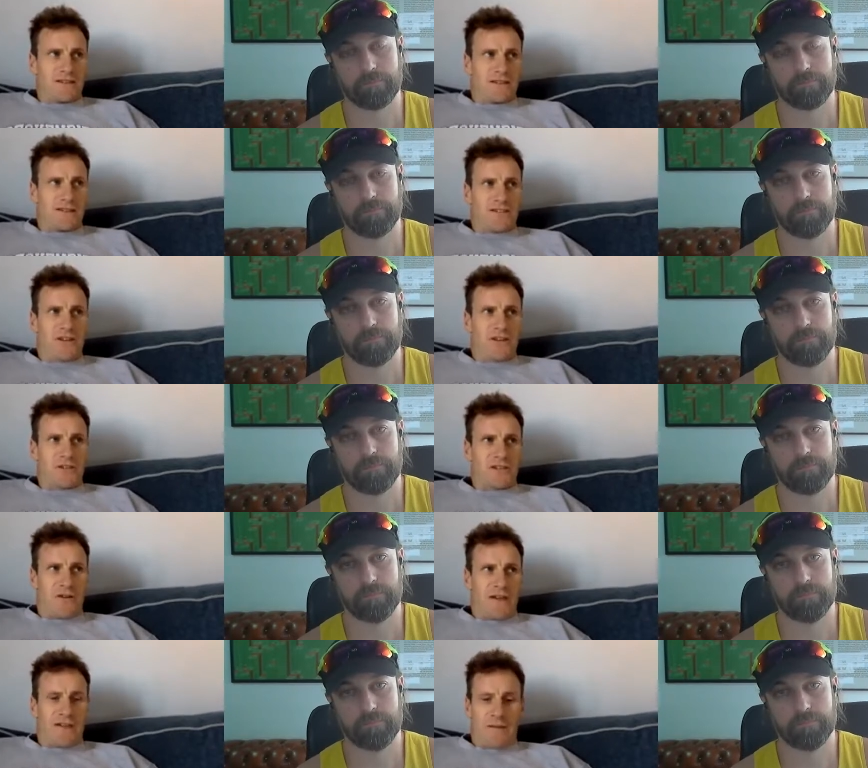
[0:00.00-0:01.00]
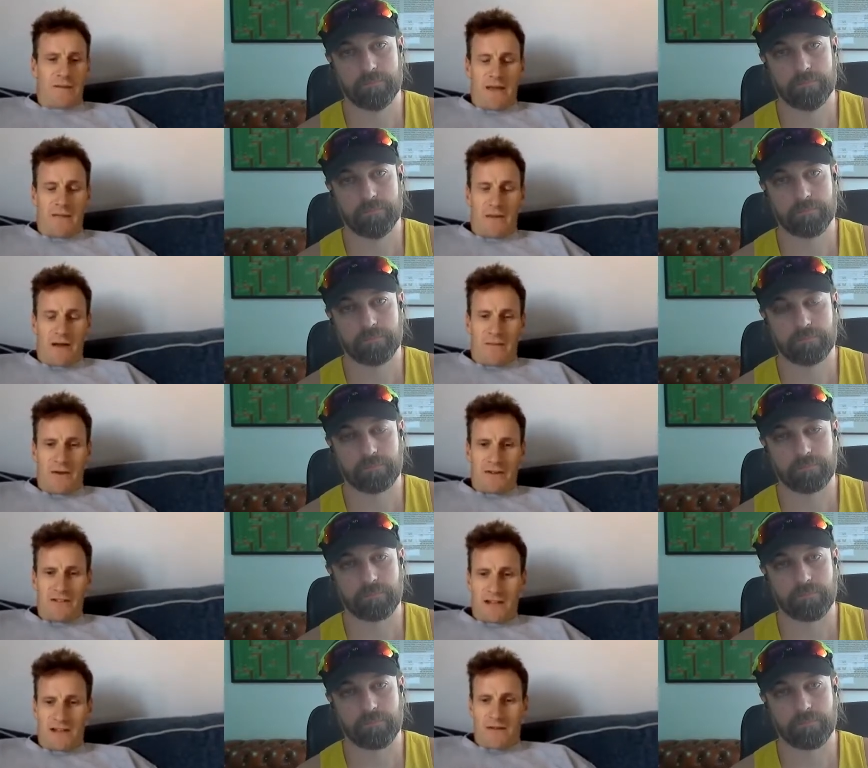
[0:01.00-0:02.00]
Speaker 1: she also ended up being my
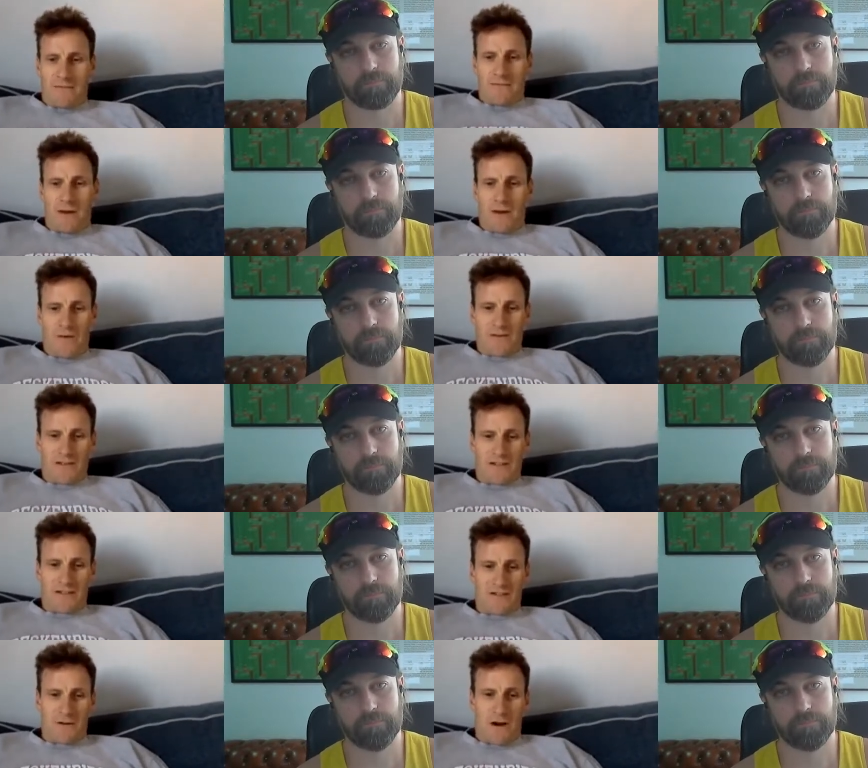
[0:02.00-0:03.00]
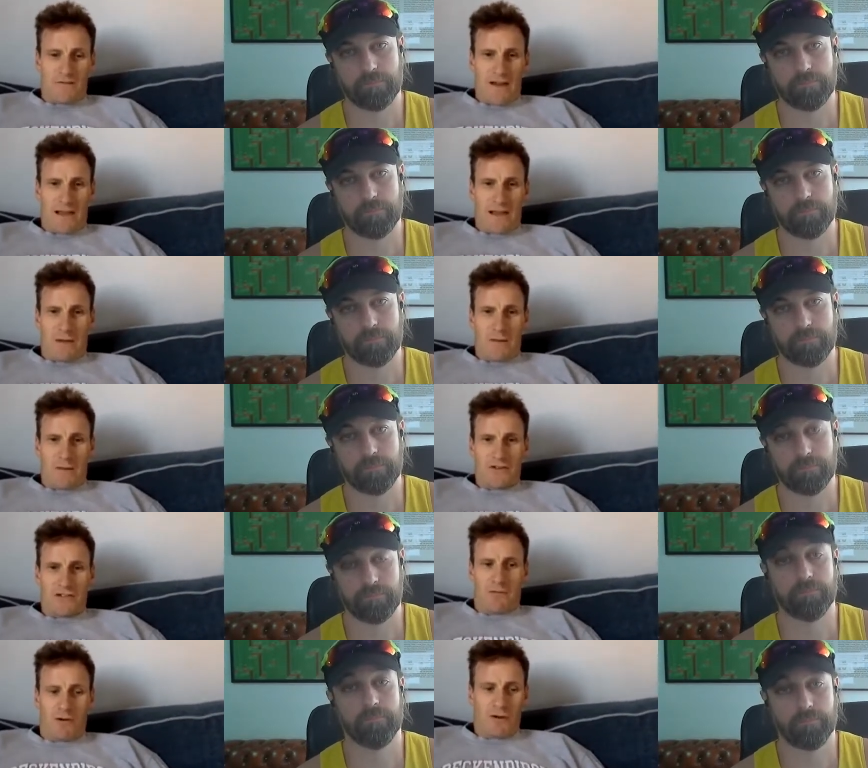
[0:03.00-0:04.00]
most um, my most successful athlete at the moment.
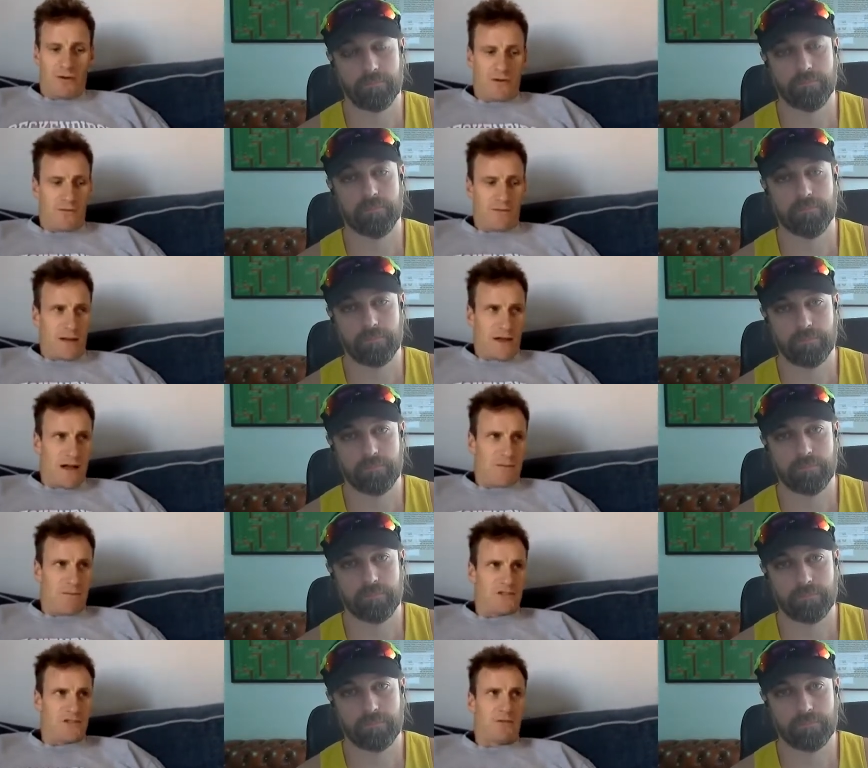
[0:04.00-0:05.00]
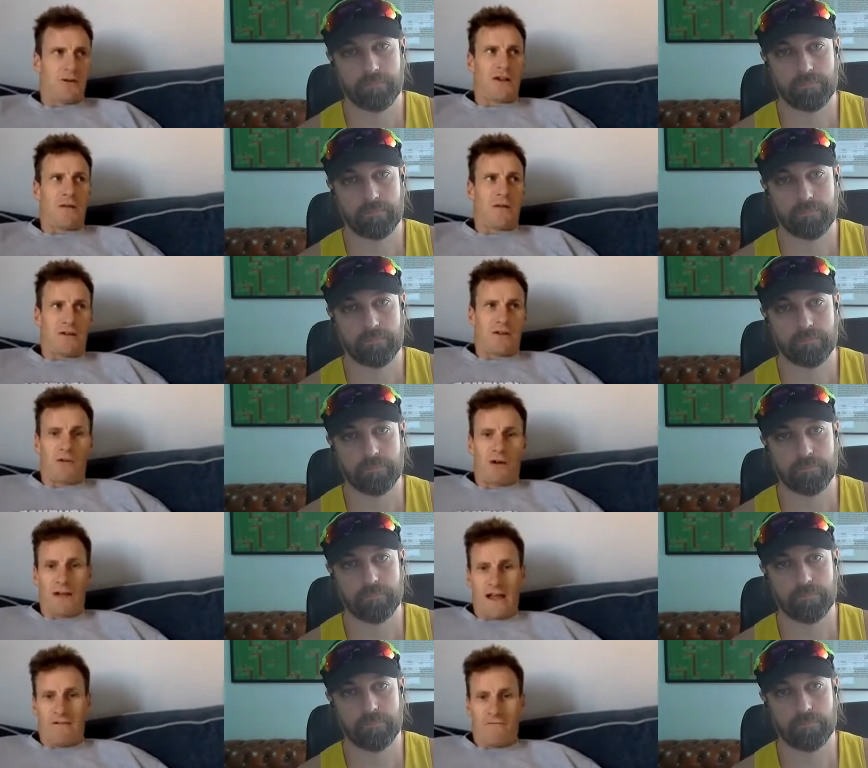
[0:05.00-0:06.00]
She won um, she won Ironman
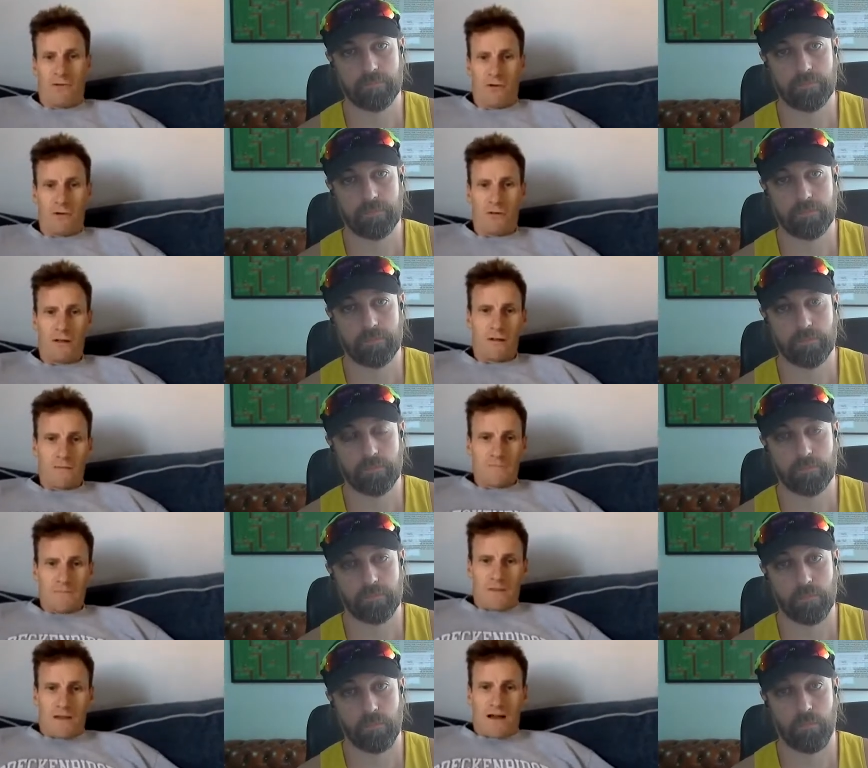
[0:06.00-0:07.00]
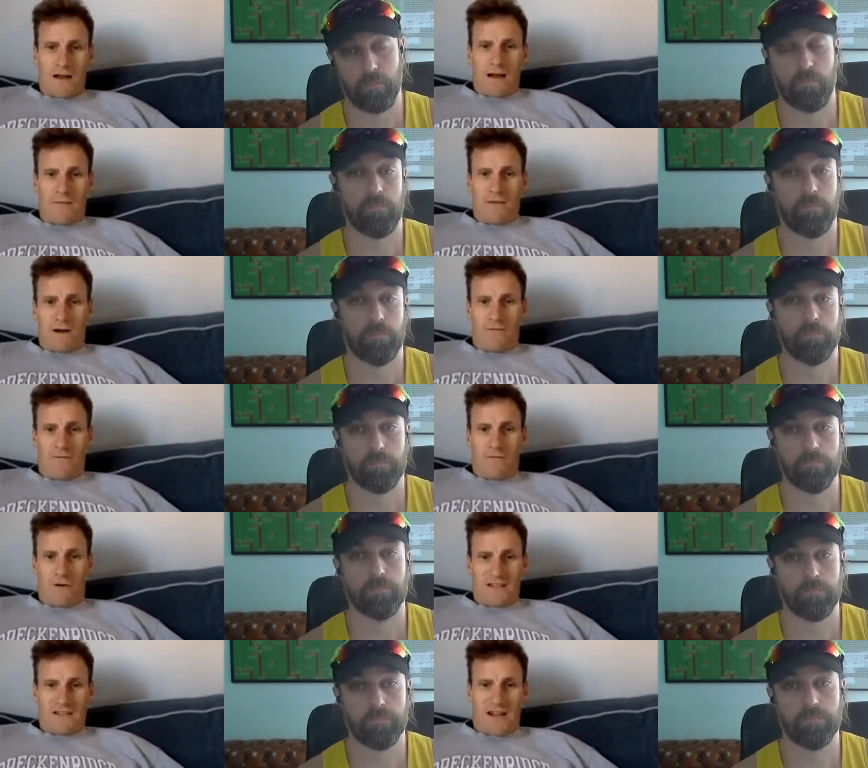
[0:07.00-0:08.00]
Hawaii overall um,
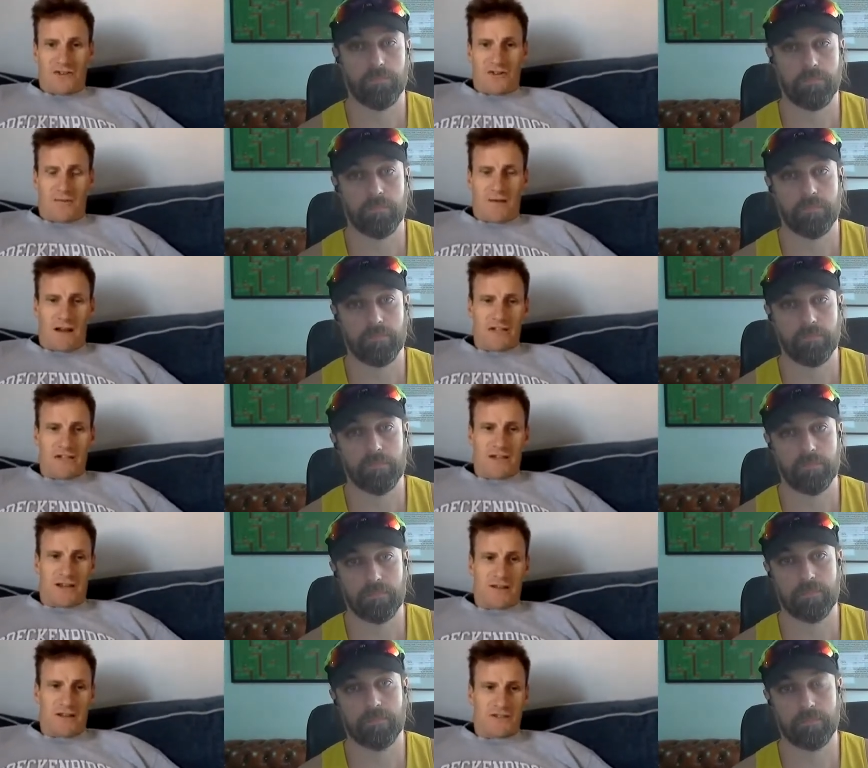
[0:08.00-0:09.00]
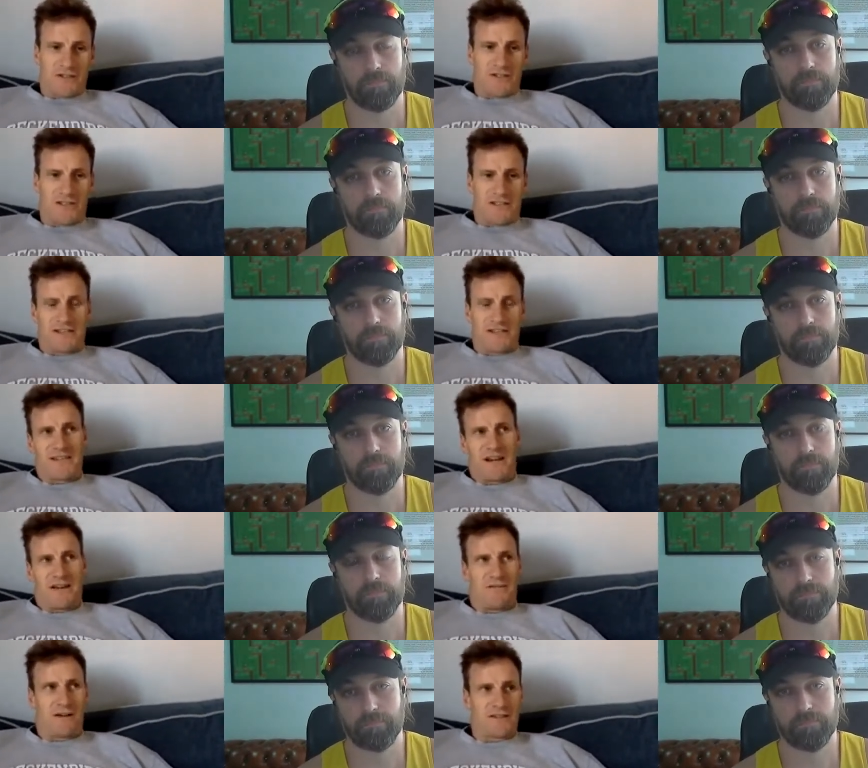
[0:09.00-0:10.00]
overall as an age grouper last year, and she's the
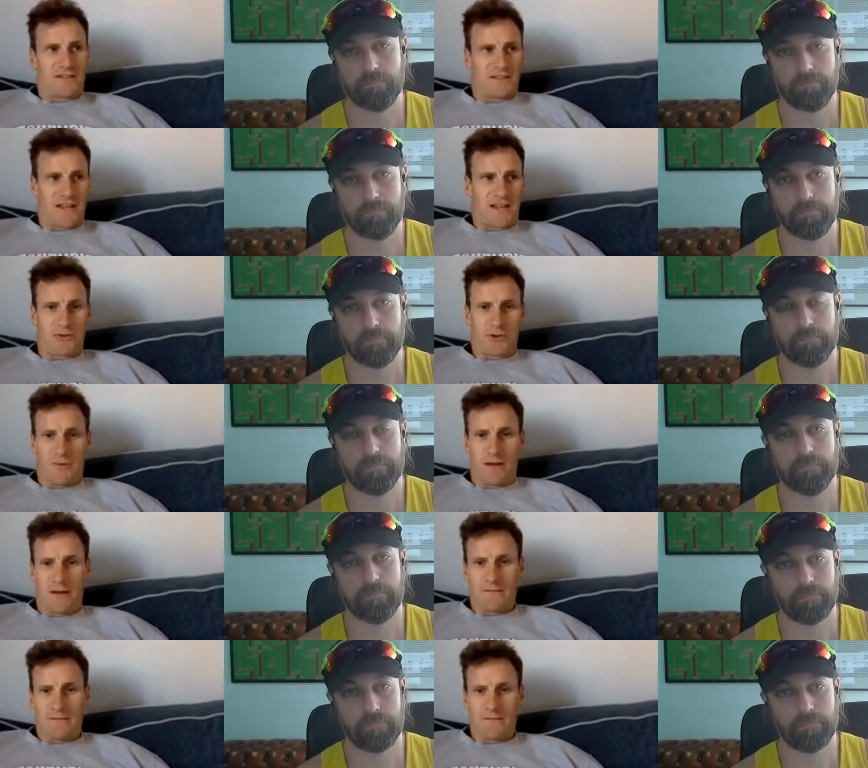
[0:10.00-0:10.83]
second fastest age grouper